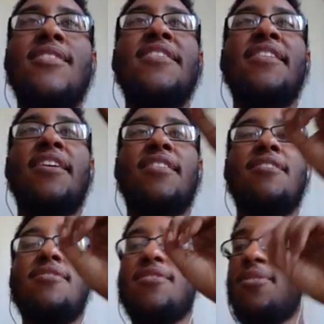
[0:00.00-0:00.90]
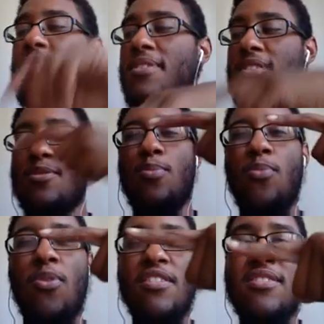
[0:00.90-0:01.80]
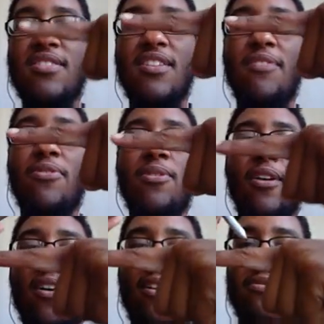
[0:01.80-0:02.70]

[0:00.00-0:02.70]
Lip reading: There's only this one sliver of